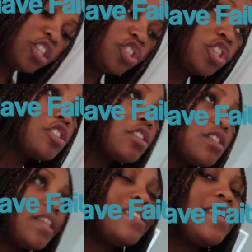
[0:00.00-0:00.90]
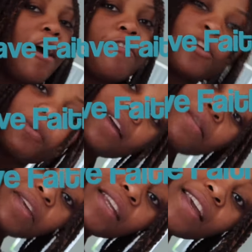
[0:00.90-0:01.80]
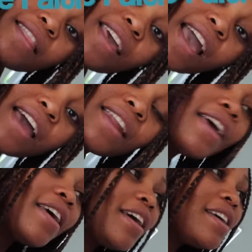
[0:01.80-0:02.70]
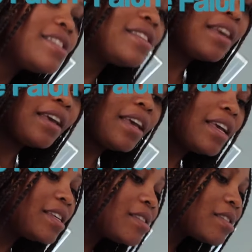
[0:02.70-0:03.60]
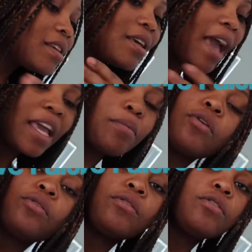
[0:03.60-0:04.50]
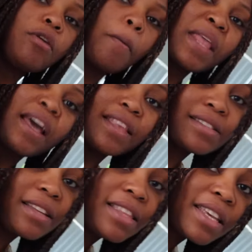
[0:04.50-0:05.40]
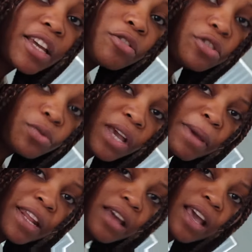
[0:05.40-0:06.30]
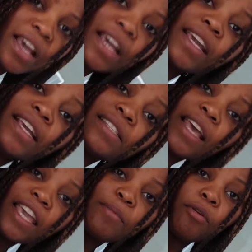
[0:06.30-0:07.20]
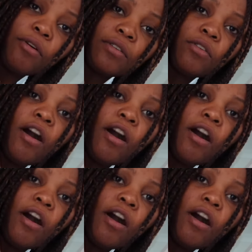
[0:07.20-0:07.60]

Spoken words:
Jesus is the Alpha and Omega at the beginning and the end. He's able, you know. There's nothing he cannot do, amen. He is able.